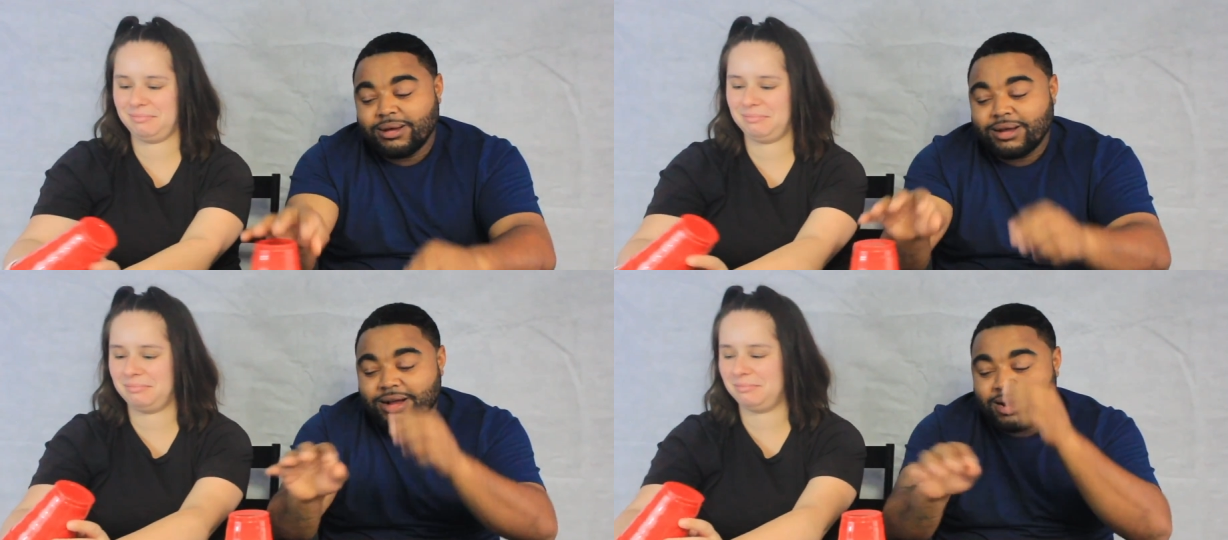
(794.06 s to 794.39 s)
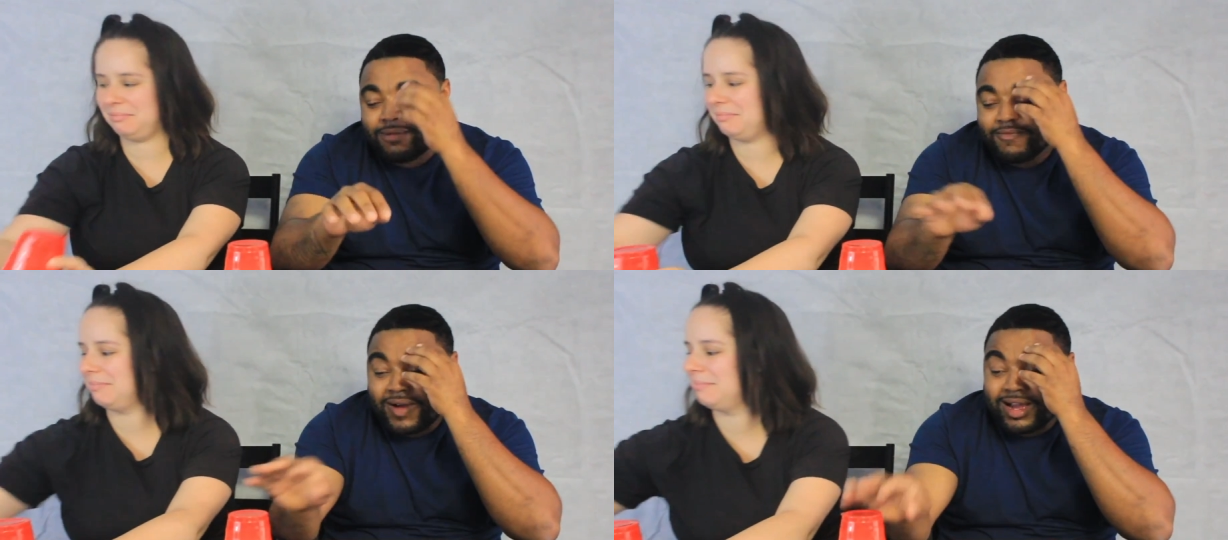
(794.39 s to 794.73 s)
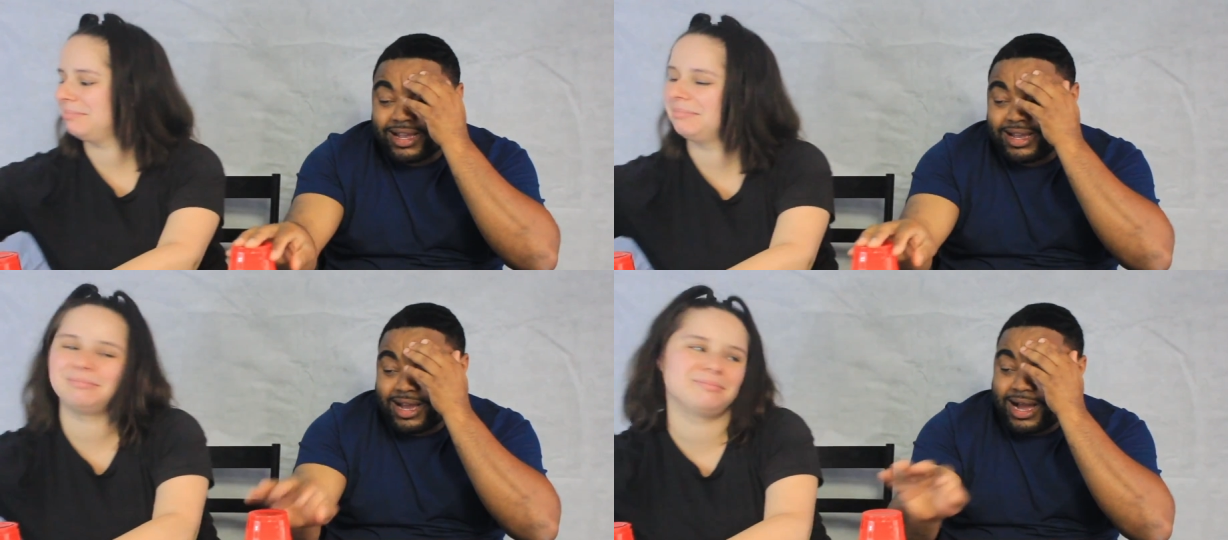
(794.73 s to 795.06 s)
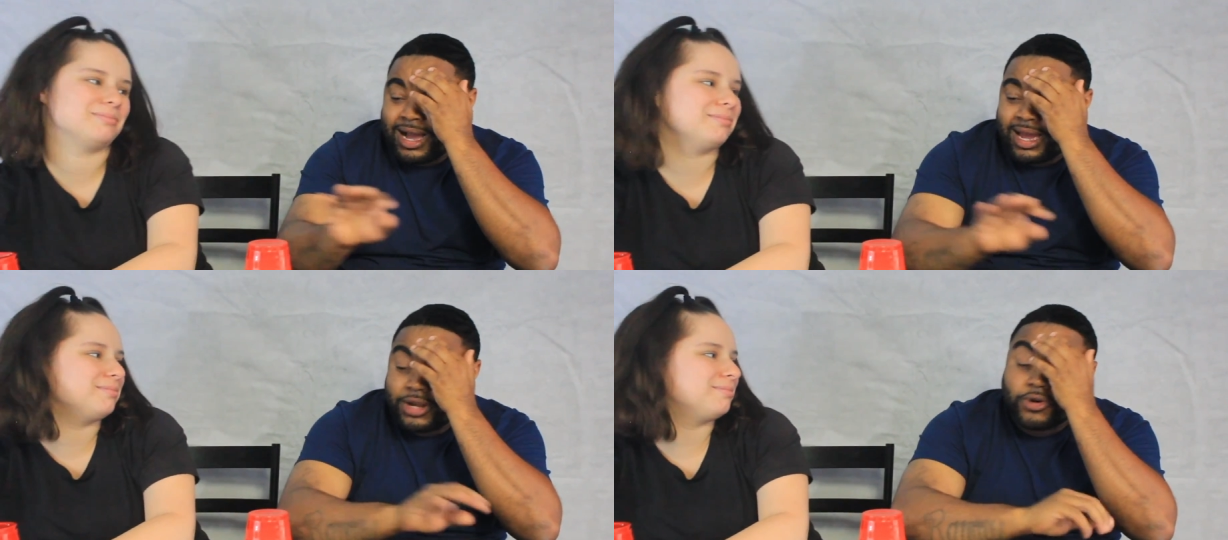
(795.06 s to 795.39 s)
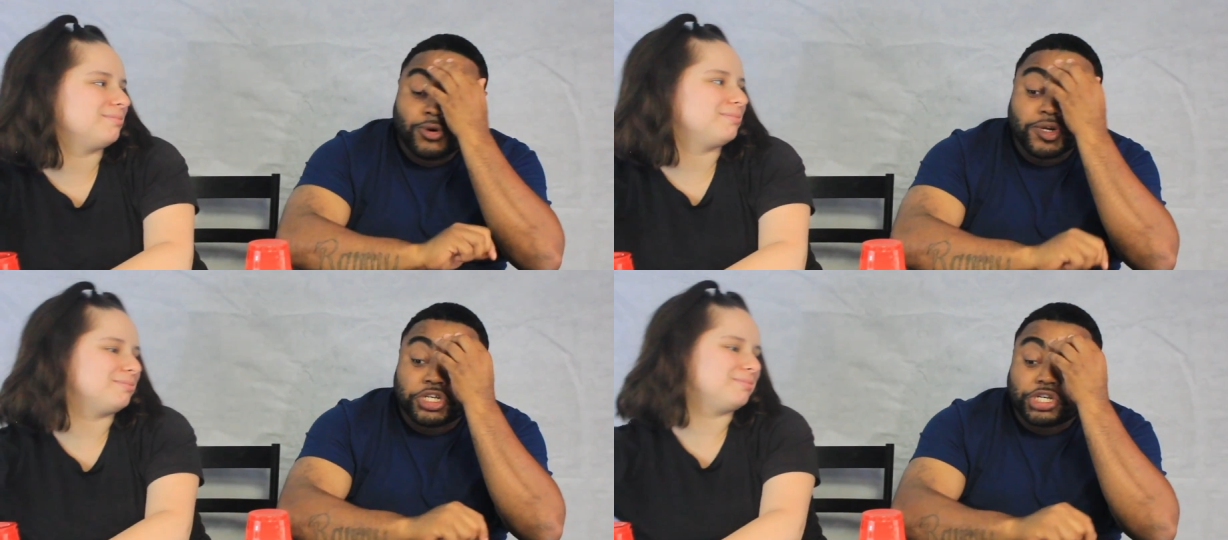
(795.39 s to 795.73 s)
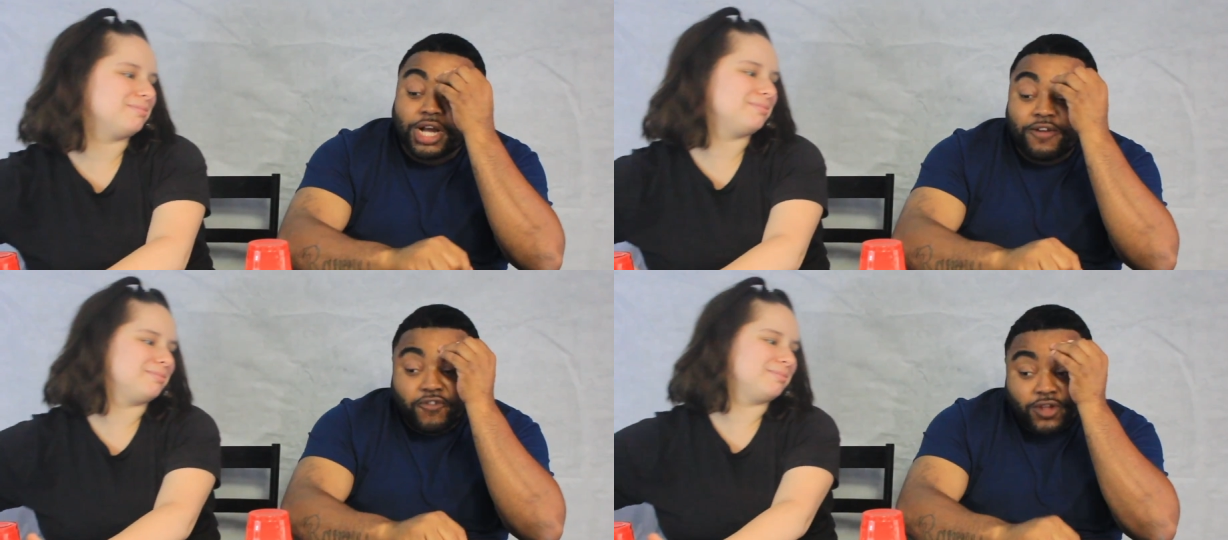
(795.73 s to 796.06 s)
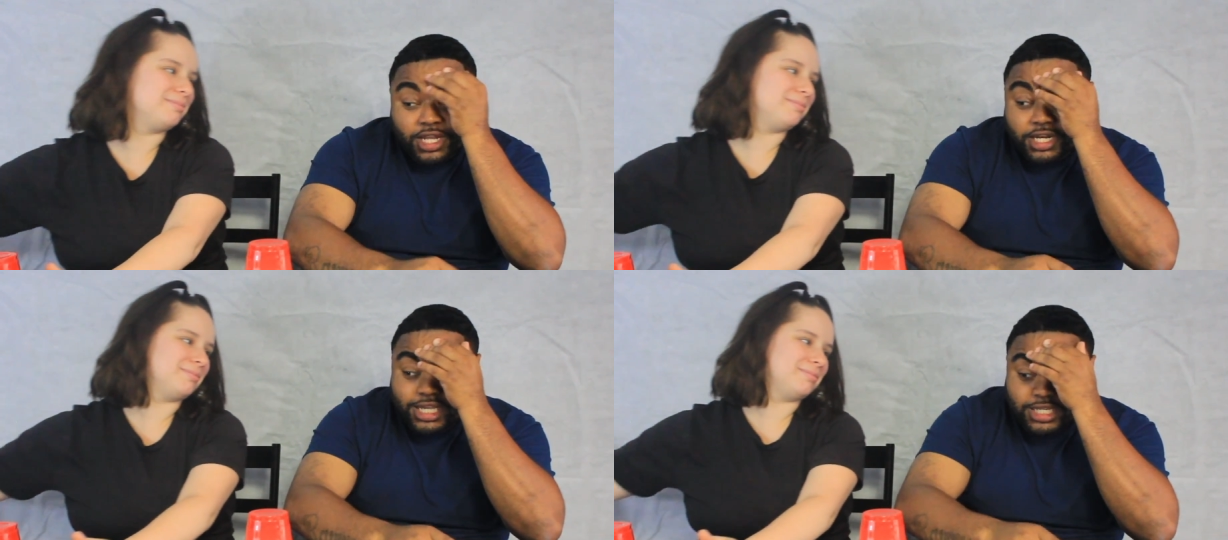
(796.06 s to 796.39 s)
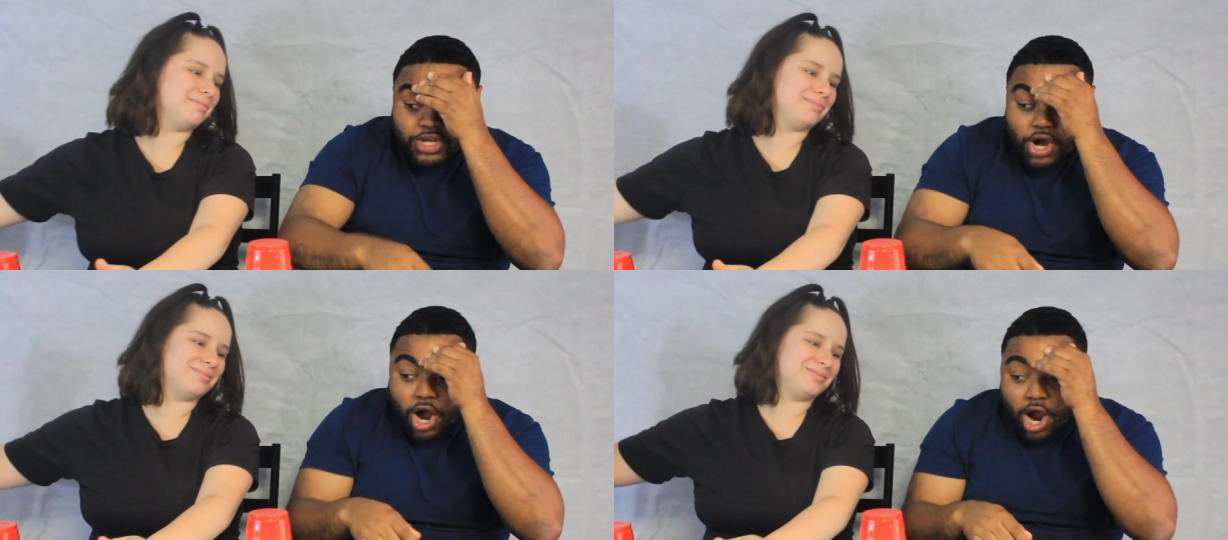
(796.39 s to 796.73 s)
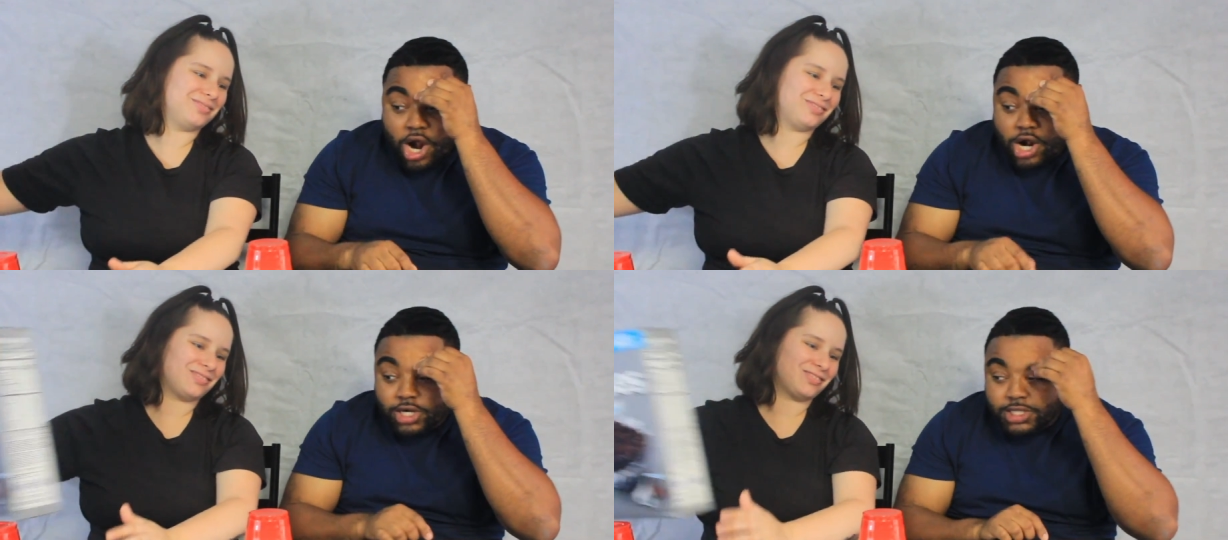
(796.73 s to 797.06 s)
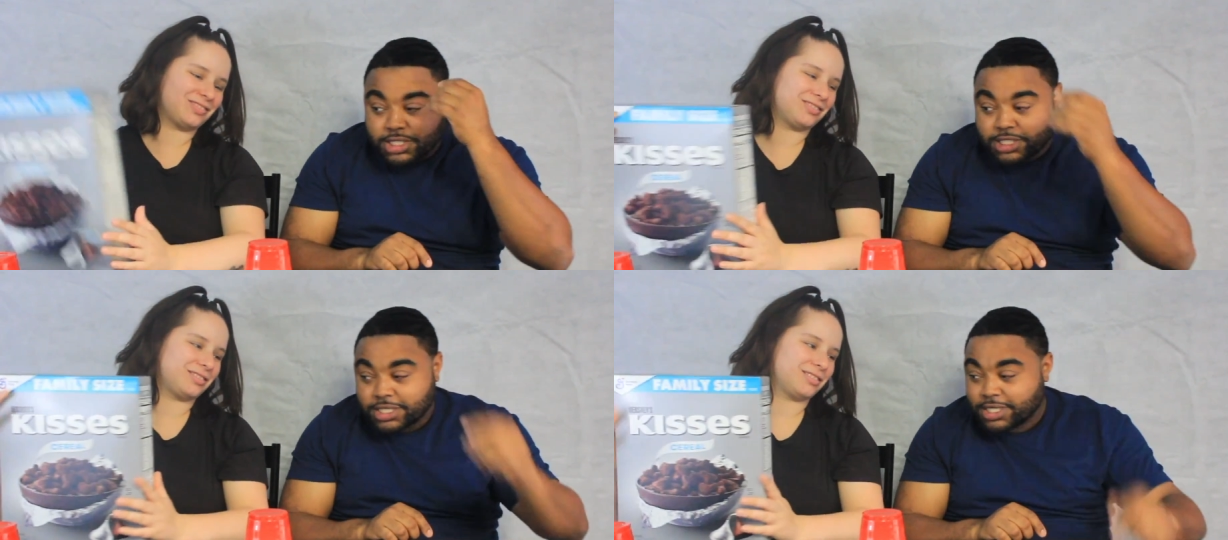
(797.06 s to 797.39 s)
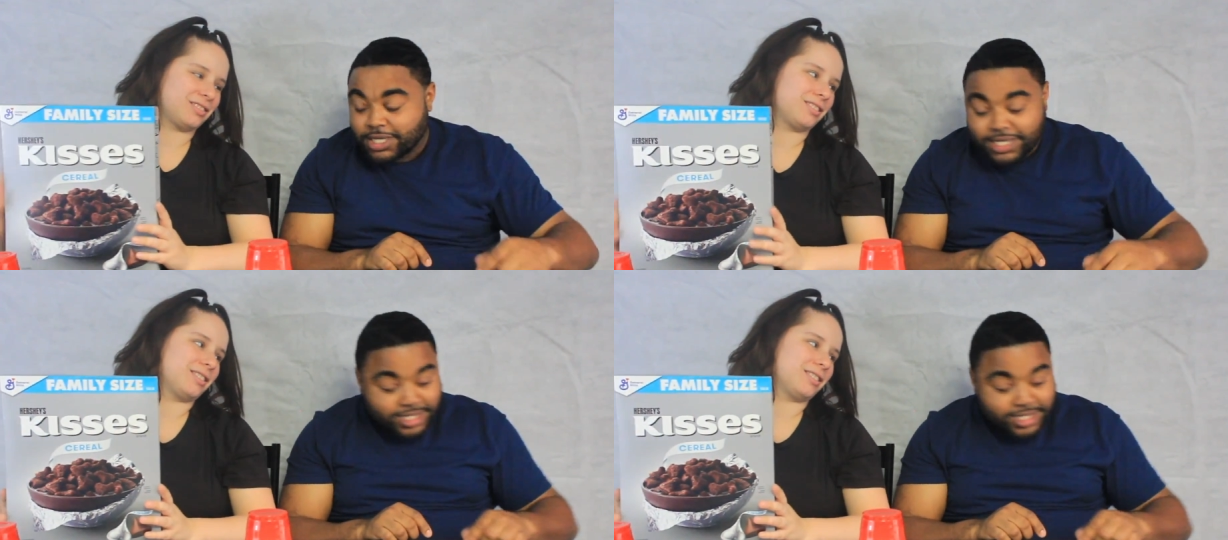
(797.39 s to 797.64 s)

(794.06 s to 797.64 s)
Speaker 1: Oh my god. Who is shuffling these cards?